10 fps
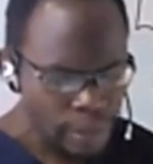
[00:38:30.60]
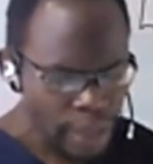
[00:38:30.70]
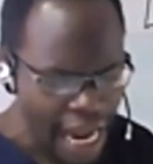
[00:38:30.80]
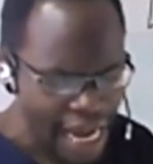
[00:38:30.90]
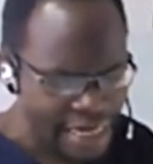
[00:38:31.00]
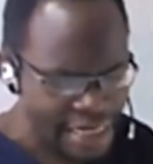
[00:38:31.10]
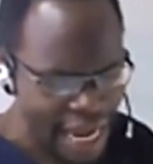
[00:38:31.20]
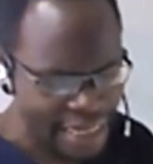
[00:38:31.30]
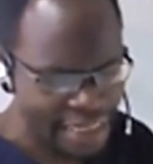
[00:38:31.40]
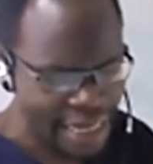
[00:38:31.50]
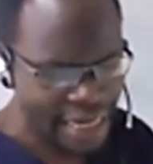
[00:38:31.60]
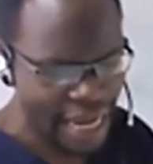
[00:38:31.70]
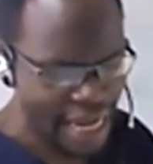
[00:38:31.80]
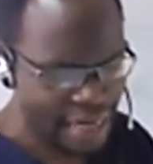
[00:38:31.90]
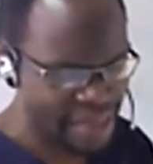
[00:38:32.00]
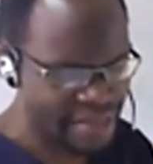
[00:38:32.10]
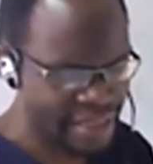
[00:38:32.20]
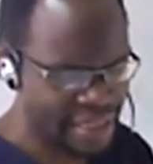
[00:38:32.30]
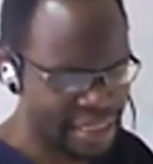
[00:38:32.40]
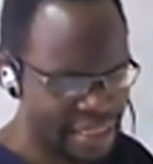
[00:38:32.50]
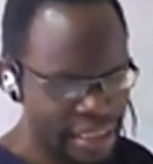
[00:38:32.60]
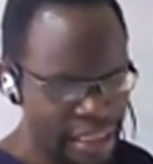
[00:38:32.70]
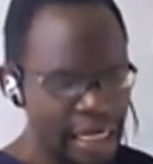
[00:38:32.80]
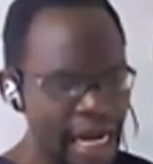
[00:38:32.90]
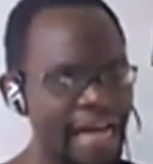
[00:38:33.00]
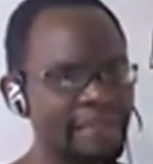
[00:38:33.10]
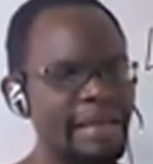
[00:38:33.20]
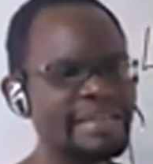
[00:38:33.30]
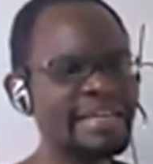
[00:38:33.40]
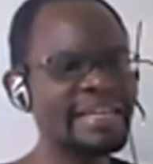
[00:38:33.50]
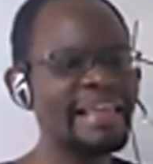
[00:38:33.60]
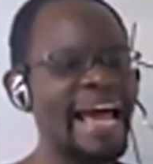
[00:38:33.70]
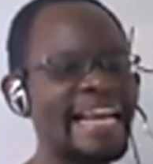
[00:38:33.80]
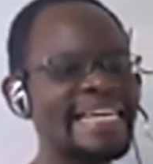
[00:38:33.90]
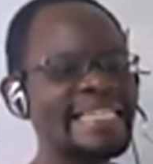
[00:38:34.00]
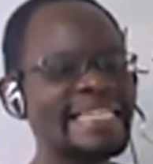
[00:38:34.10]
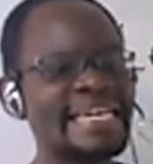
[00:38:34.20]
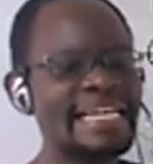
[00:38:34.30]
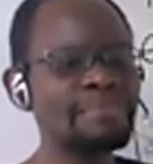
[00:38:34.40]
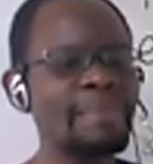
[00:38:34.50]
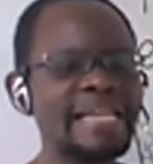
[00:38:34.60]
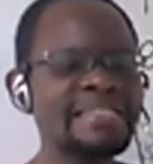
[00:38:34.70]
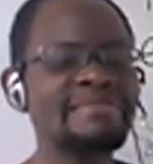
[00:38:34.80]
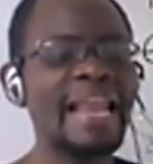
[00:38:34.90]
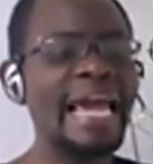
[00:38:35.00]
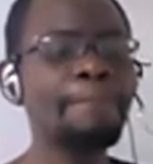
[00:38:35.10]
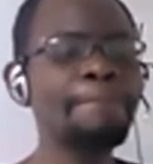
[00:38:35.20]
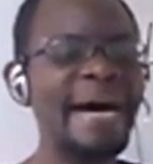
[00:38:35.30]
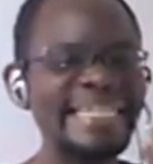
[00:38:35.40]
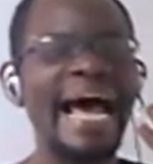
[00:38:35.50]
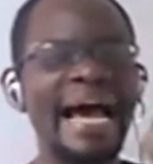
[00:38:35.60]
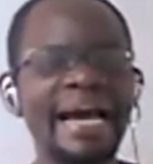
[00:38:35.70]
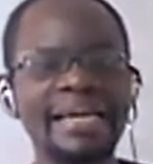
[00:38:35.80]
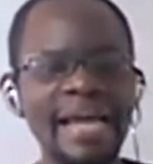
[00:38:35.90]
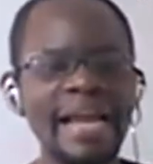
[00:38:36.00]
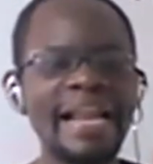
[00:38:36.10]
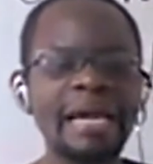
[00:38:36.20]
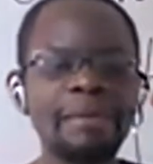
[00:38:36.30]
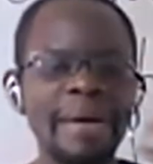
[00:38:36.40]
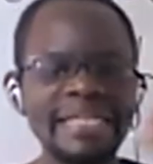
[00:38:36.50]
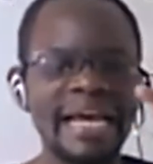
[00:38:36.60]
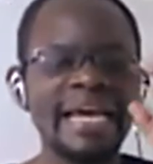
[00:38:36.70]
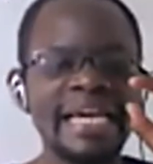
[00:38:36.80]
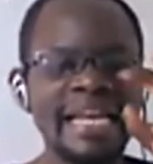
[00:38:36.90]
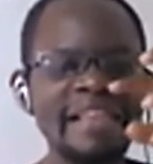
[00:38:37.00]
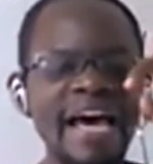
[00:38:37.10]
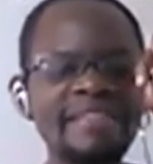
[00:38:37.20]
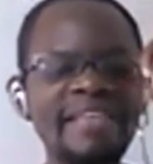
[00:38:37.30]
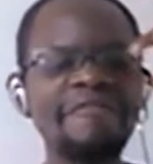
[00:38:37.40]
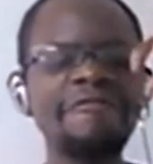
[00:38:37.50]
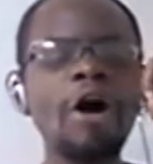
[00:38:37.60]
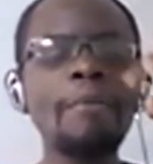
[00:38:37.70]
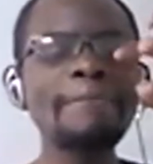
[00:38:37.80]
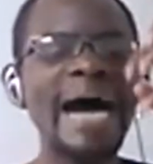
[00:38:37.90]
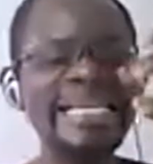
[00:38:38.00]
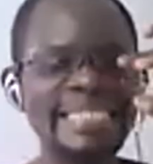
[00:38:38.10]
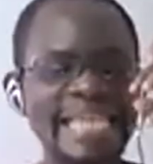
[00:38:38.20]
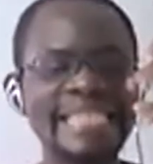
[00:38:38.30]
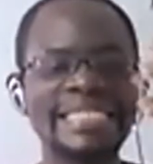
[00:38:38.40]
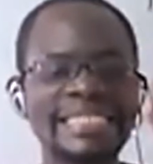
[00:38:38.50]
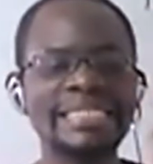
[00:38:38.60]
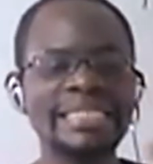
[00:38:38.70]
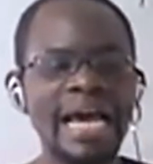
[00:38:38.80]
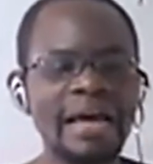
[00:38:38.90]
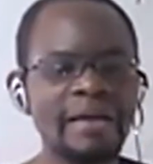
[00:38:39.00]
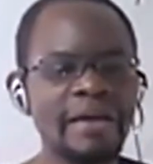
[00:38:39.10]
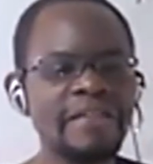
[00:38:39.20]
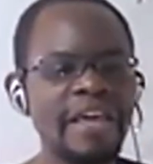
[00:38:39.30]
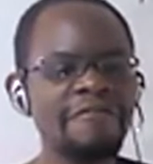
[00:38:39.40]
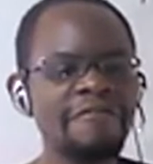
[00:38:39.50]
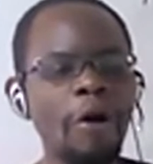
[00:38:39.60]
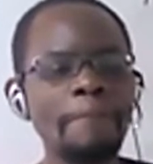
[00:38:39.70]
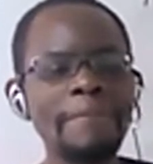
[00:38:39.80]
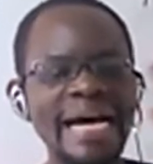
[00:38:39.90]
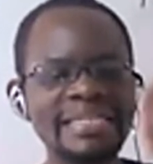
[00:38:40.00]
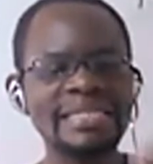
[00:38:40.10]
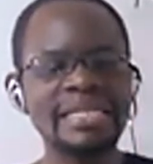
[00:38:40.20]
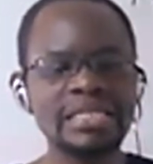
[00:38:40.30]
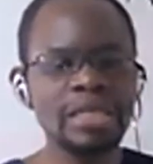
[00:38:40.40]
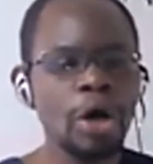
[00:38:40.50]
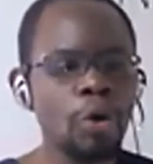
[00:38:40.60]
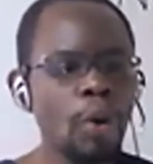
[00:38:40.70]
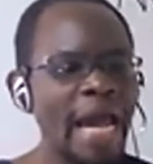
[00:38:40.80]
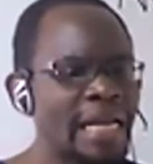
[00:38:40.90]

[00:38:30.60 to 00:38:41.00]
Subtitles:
and basically they are discrete masses like butter. Yeah, like butter. In other words, they form masses. Yeah, they form masses. While